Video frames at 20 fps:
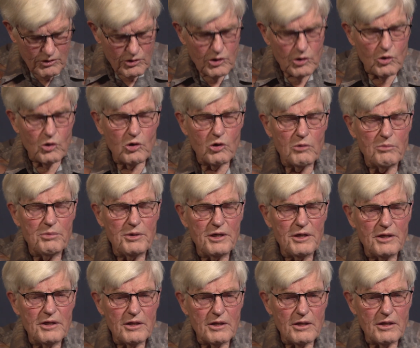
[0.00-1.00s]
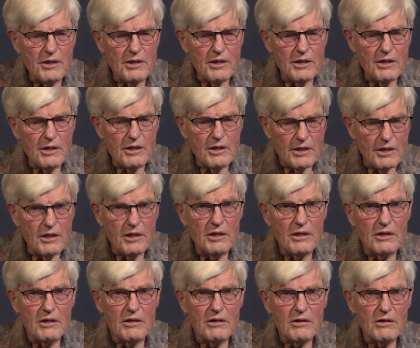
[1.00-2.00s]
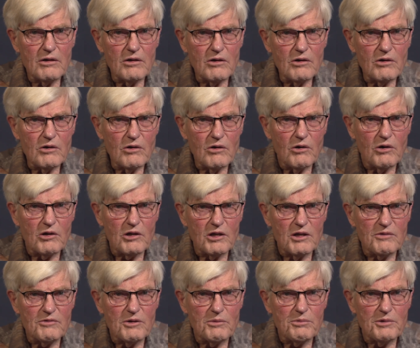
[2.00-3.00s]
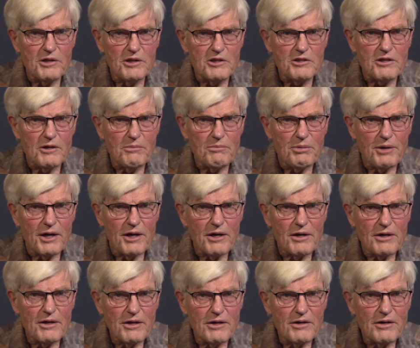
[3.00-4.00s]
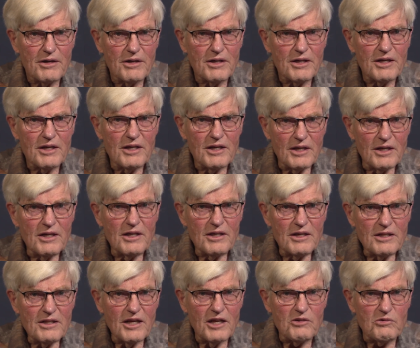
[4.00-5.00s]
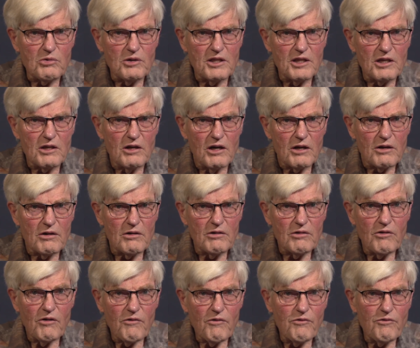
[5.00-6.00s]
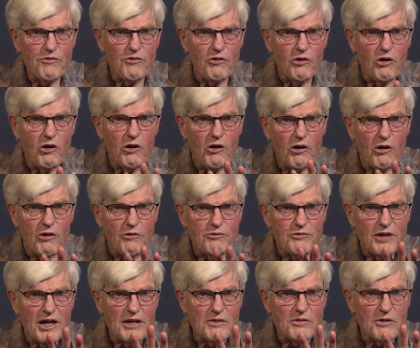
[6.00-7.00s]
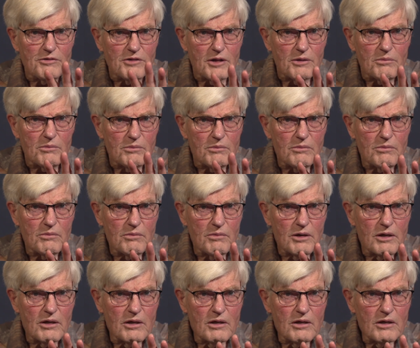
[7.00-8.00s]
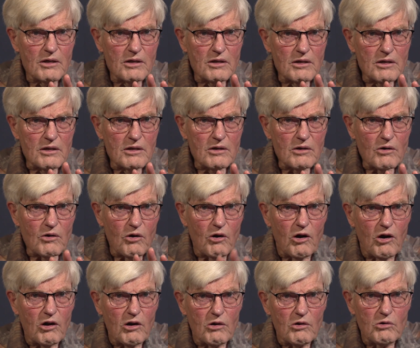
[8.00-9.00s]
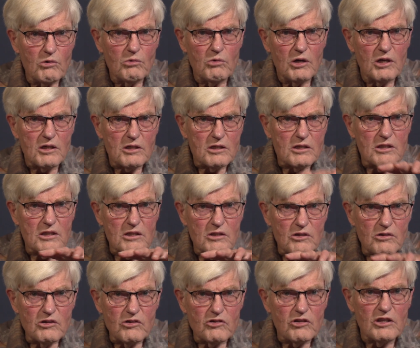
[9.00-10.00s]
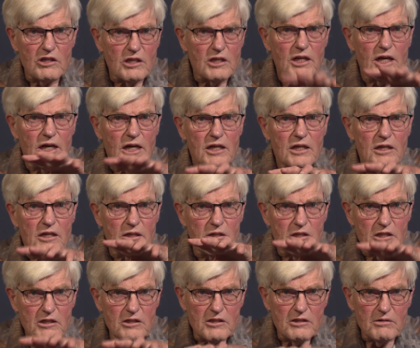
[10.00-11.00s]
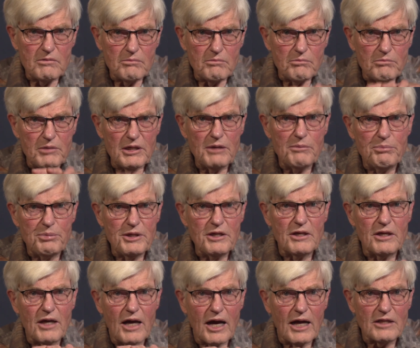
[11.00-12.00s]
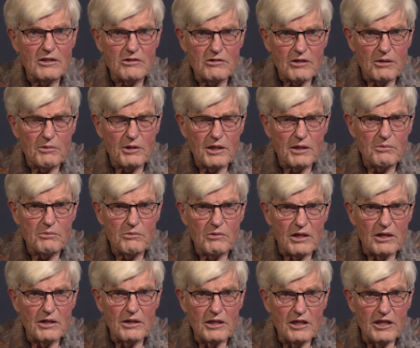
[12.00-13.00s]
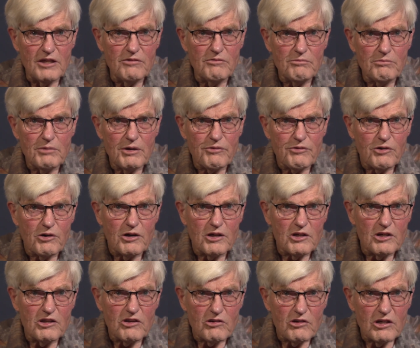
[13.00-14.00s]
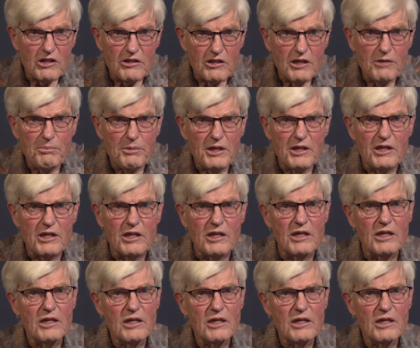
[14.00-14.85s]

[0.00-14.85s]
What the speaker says: OBE, Order of the British Empire. That's what they got. 4 or 5 of them, all who worked in Trinidad and BP, and some of them even before in TPD.